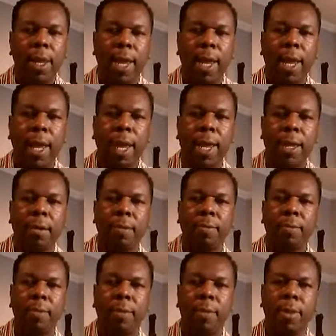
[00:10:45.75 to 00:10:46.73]
And
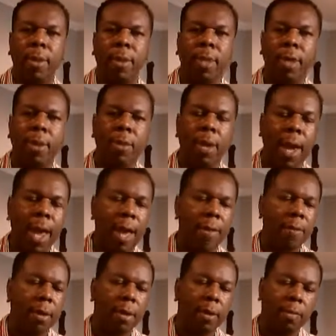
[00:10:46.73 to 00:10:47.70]
there you have
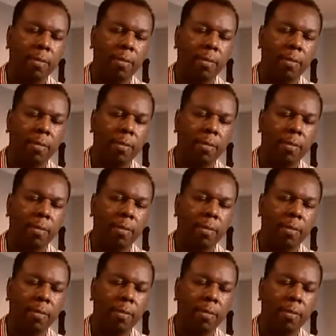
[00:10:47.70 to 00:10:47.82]
it.